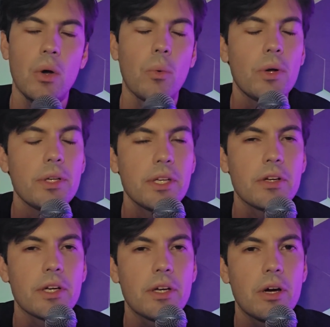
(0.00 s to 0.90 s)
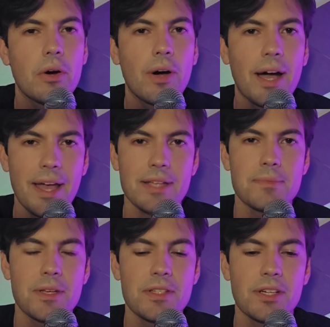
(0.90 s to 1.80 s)
1 year ago, I
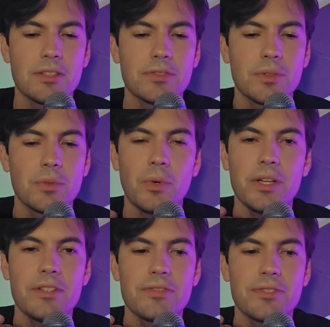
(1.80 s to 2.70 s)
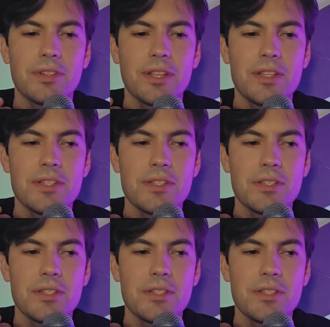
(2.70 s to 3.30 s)
asked myself, what if this